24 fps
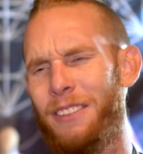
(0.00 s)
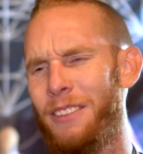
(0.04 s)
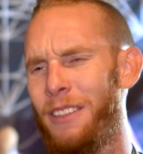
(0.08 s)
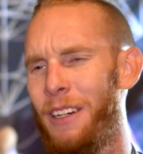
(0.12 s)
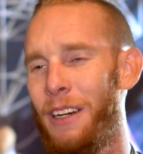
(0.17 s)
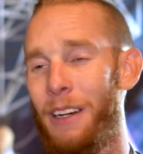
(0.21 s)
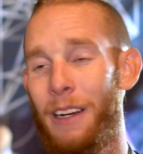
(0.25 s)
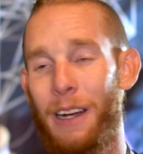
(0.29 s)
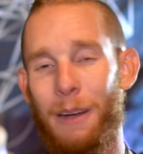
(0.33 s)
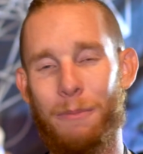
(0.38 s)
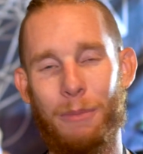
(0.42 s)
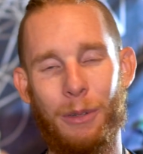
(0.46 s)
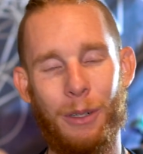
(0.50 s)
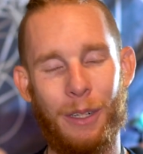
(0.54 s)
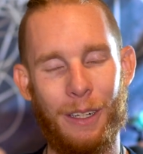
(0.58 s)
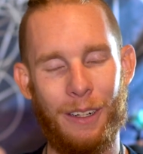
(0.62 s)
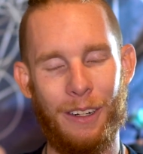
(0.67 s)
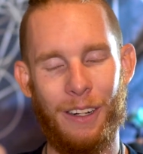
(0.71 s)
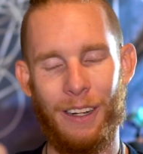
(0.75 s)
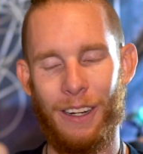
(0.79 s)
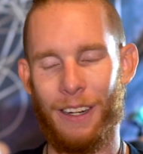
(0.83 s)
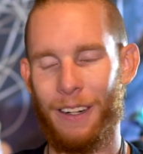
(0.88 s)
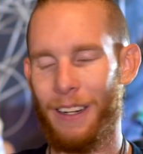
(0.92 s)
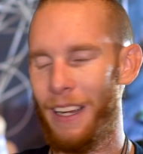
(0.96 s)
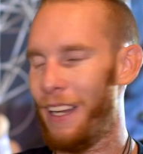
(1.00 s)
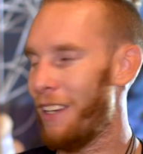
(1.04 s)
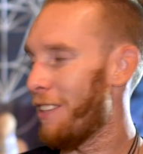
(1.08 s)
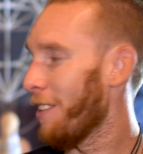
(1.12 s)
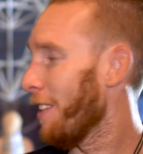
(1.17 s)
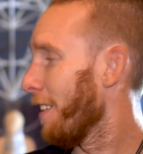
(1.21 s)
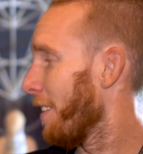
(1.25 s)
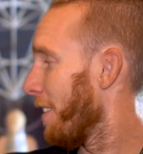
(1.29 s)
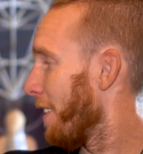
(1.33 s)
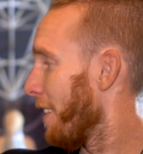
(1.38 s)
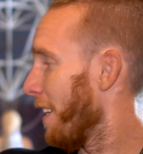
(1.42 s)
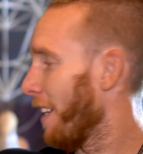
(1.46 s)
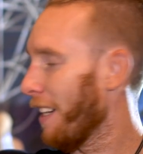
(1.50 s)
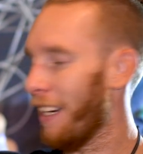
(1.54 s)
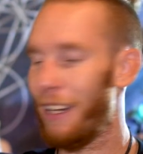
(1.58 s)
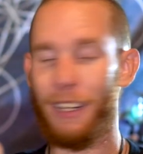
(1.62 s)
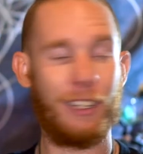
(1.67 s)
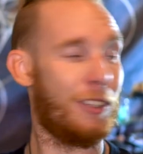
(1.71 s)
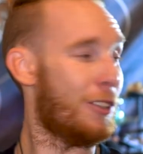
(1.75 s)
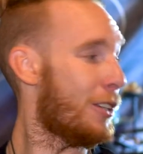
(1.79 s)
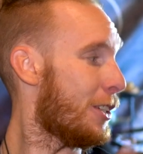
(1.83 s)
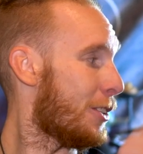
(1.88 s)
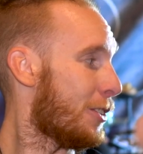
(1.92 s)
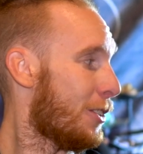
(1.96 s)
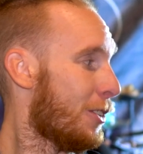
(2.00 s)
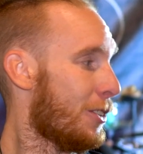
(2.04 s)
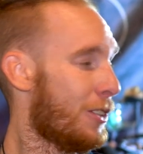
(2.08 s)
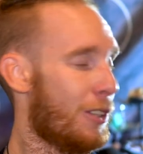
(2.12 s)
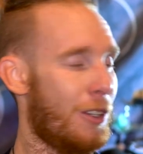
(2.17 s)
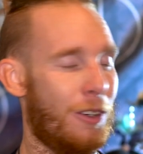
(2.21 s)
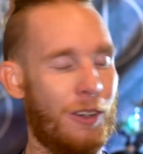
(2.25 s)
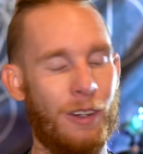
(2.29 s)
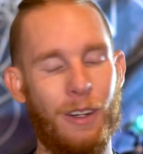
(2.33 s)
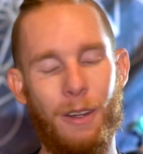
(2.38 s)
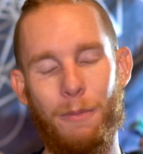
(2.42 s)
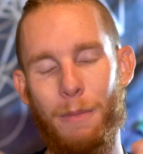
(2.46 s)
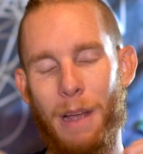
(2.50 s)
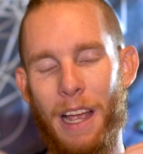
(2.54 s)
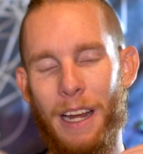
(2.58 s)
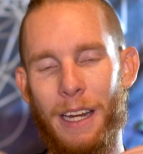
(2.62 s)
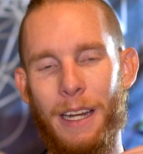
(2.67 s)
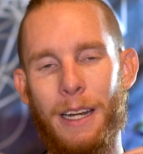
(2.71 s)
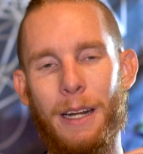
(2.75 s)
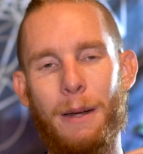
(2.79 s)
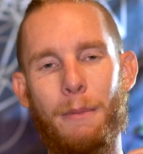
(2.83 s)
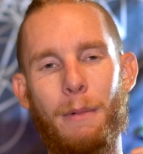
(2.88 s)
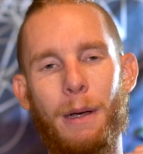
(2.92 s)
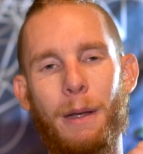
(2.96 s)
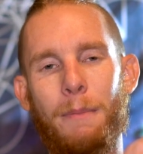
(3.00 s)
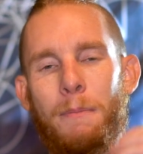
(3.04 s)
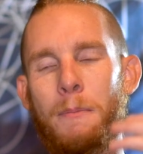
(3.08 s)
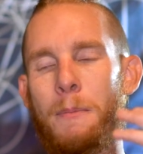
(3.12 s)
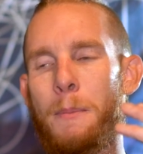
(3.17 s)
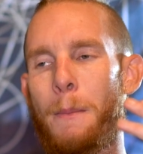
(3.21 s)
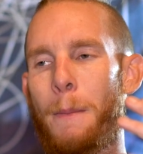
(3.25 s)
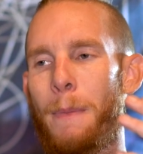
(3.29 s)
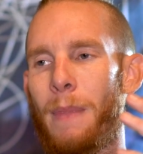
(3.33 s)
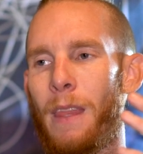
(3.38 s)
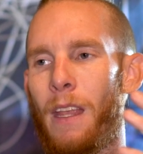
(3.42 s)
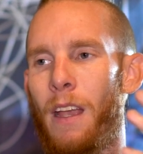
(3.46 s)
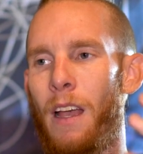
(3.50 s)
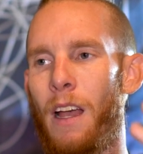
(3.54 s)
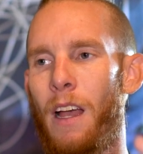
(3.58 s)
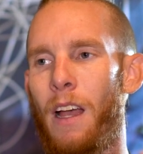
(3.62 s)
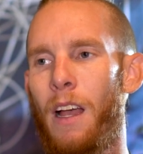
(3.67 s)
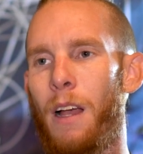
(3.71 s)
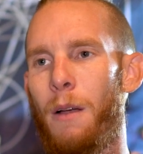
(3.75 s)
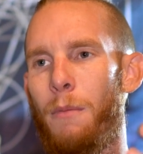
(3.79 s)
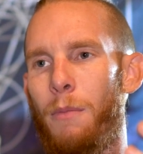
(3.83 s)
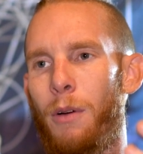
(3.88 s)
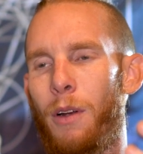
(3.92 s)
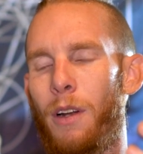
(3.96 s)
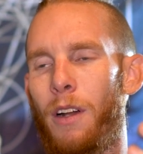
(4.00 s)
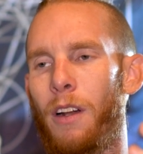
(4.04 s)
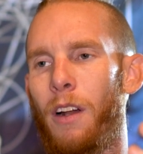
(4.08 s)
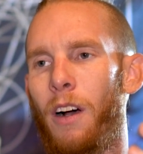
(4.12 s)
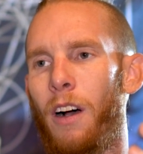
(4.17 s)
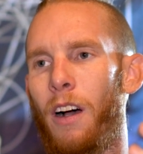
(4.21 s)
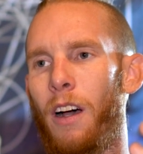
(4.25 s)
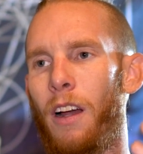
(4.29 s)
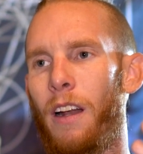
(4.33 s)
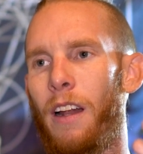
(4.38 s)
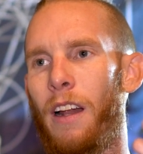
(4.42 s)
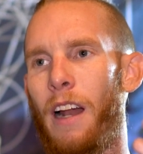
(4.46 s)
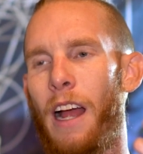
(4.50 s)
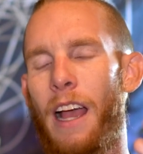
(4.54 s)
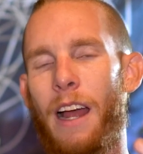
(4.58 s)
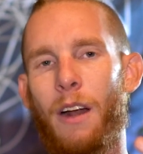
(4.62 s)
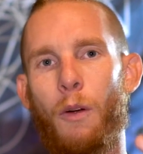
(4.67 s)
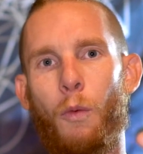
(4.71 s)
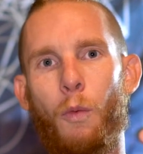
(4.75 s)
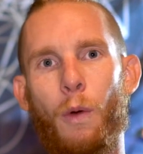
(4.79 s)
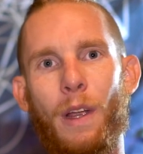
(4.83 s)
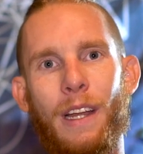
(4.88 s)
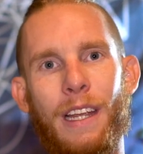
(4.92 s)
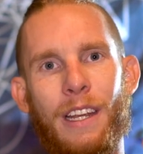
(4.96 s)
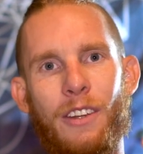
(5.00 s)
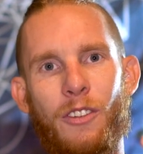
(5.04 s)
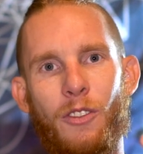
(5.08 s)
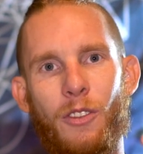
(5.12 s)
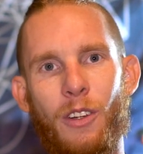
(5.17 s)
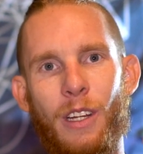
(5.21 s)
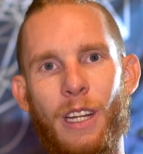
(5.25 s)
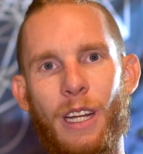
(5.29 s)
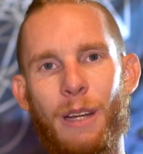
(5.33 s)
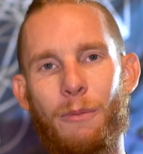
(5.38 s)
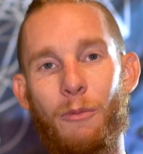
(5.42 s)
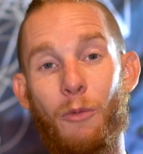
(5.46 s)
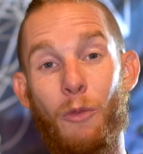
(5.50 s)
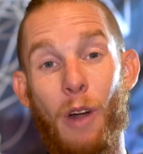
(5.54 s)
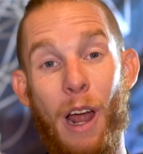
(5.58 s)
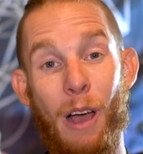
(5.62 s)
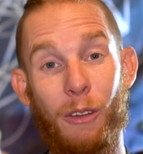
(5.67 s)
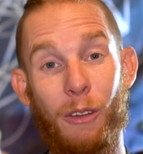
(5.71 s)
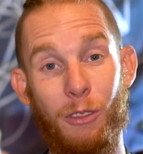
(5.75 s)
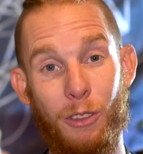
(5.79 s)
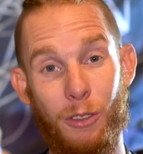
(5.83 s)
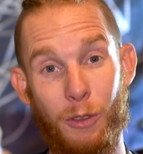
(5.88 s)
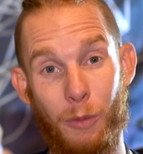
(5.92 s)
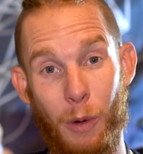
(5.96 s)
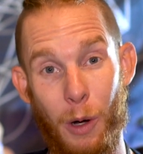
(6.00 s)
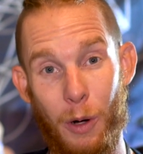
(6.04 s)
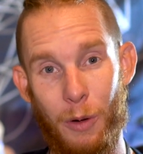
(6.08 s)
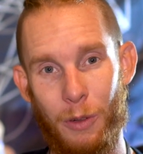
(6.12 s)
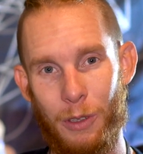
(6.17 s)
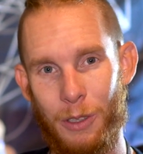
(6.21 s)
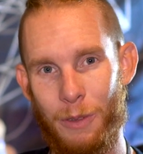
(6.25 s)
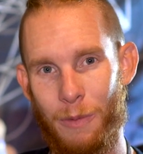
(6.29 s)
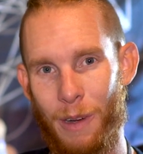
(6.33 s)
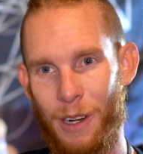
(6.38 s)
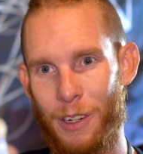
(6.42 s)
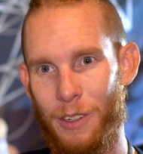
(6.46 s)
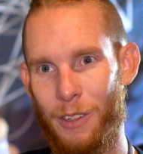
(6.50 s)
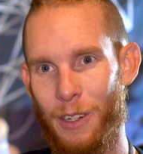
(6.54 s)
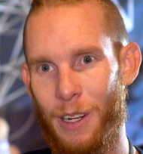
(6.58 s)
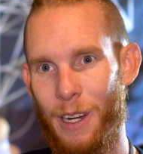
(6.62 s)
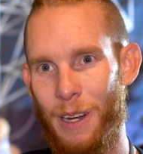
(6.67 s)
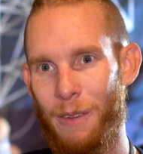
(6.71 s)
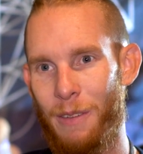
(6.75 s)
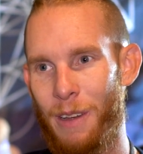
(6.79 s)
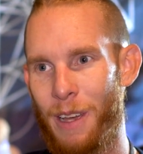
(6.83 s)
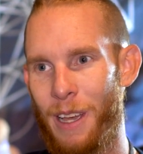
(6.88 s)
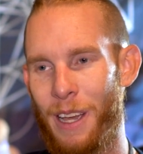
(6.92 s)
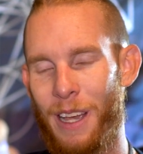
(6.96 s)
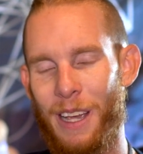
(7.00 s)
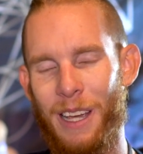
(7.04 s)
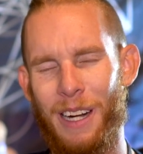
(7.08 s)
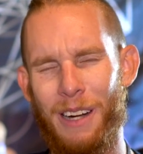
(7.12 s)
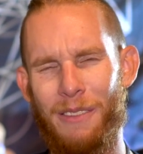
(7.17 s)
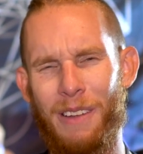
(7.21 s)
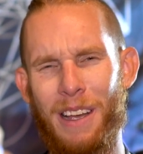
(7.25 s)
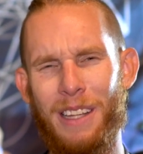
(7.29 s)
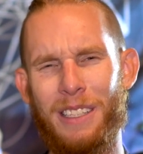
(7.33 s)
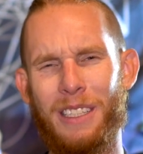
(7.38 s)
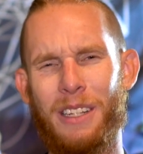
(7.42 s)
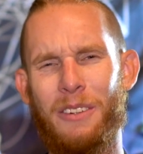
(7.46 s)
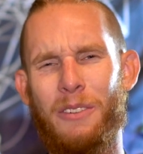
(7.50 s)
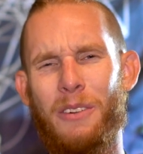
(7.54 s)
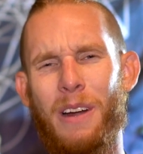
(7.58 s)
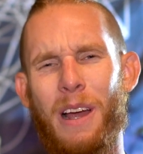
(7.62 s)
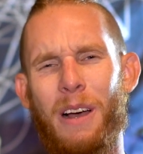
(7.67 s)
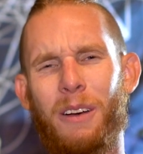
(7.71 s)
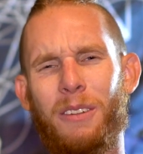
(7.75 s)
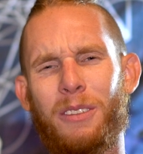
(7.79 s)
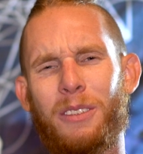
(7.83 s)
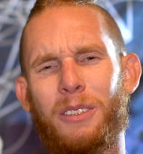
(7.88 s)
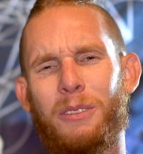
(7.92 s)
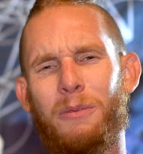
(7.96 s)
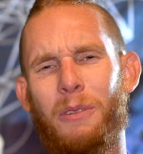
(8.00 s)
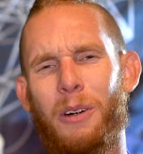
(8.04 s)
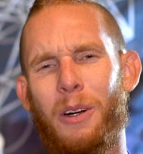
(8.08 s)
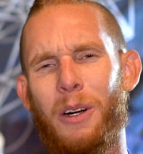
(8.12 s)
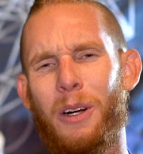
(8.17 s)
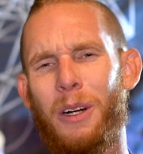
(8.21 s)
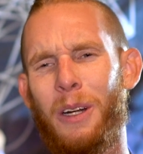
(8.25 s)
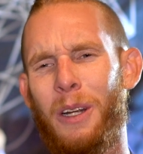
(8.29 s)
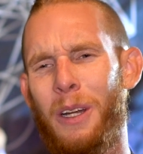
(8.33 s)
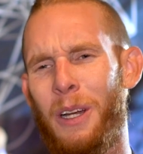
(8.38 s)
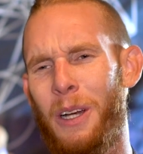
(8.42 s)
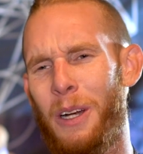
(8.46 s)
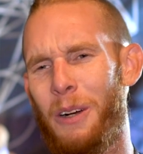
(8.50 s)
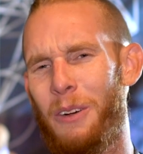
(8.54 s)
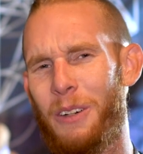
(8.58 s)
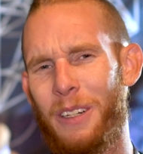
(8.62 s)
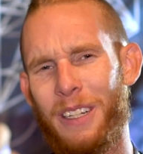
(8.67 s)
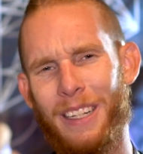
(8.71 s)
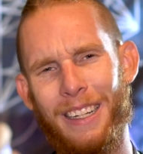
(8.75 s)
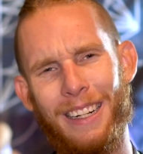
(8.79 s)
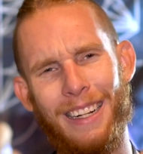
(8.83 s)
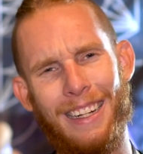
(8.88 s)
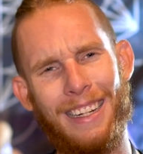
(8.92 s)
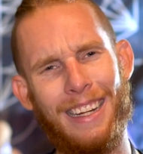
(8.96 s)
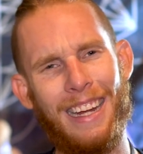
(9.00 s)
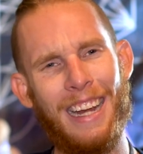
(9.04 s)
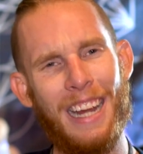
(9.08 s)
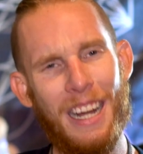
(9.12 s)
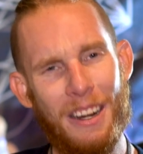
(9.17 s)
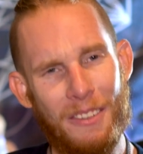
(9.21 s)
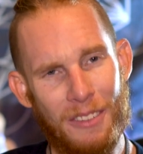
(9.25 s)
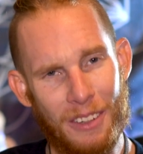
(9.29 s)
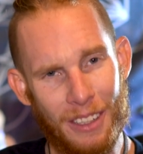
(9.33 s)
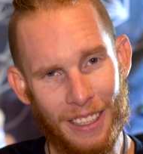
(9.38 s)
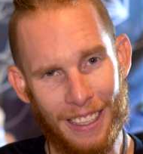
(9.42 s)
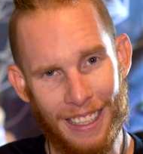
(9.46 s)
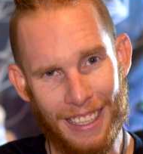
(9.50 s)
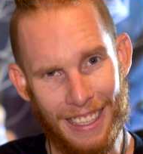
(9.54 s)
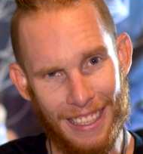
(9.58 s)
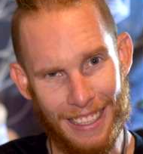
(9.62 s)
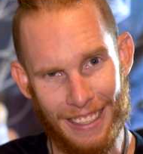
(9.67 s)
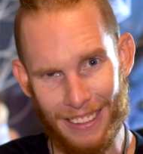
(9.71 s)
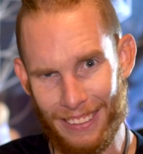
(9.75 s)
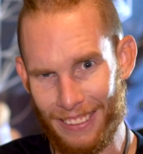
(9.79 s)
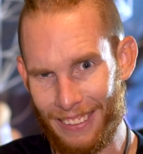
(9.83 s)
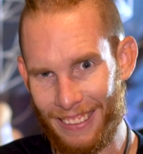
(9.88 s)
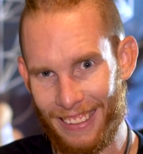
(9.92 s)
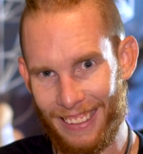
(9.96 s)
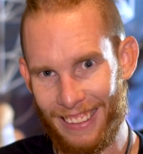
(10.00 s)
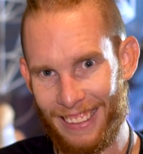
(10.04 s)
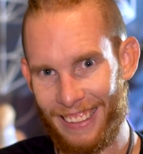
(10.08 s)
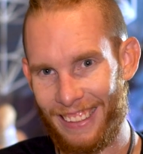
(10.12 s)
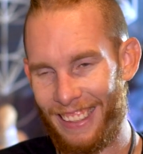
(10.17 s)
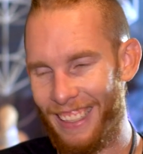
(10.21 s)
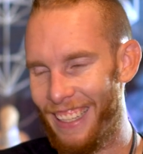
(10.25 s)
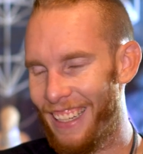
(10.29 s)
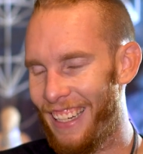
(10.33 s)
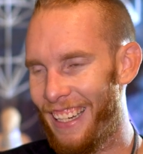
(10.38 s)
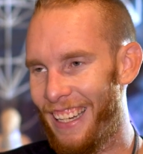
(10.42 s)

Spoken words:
So I put it on. As you can see, I got crystals going on back here, but put it on, and I had a wicked dream. Ralph Smart was in my dream, and I'm asking Ralph Smart what kind of camera he uses.